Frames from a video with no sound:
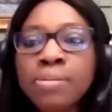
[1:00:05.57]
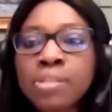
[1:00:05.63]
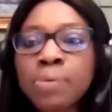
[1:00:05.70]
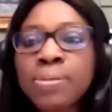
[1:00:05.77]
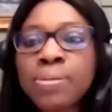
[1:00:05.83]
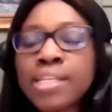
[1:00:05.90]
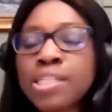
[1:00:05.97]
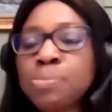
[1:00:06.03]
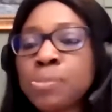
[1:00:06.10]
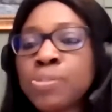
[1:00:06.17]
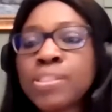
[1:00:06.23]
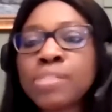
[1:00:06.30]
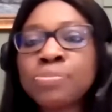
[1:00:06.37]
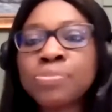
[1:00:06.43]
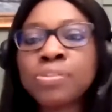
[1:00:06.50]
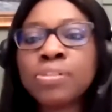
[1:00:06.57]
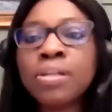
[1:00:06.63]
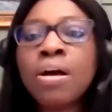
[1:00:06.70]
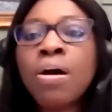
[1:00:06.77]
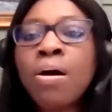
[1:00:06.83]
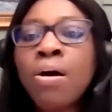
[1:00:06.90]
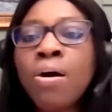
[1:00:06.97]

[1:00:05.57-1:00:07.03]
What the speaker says: Someone says beautiful.